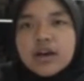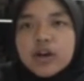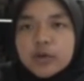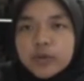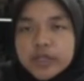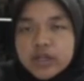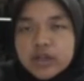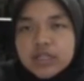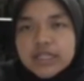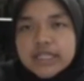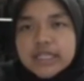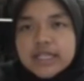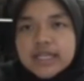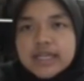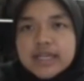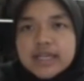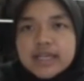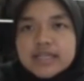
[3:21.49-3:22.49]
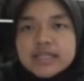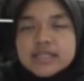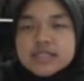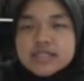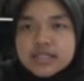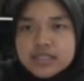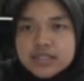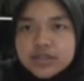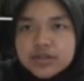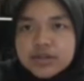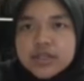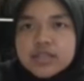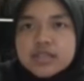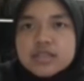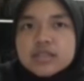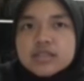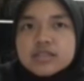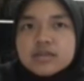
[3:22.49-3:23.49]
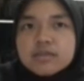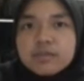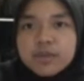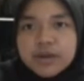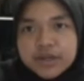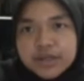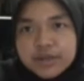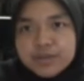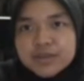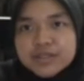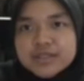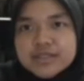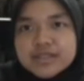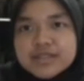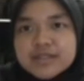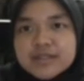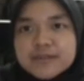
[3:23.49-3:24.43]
or we call it as ceteris paribus.